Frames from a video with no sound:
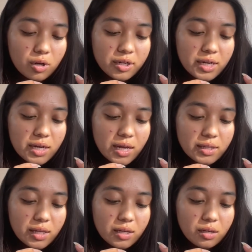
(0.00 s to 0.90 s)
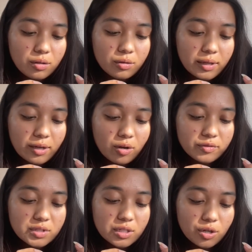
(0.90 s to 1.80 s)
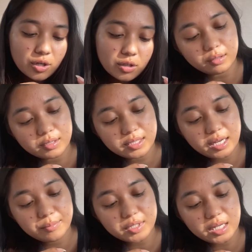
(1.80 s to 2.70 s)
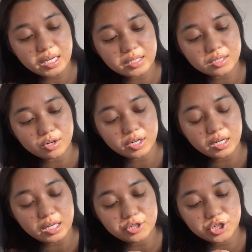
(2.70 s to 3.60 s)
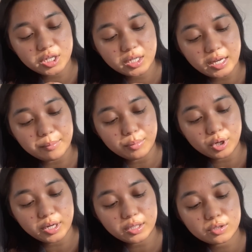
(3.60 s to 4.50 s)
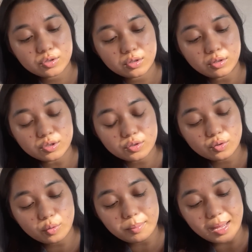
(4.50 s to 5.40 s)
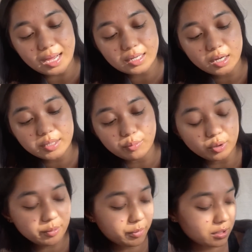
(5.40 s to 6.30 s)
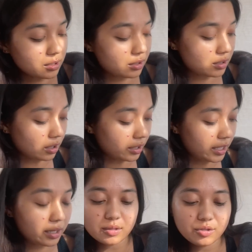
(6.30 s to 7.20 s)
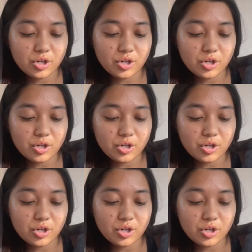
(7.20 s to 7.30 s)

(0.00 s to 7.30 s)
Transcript: Gauri, and then it like obviously hurt. The same day it started itching and burning so bad. And he boli palto to jhane.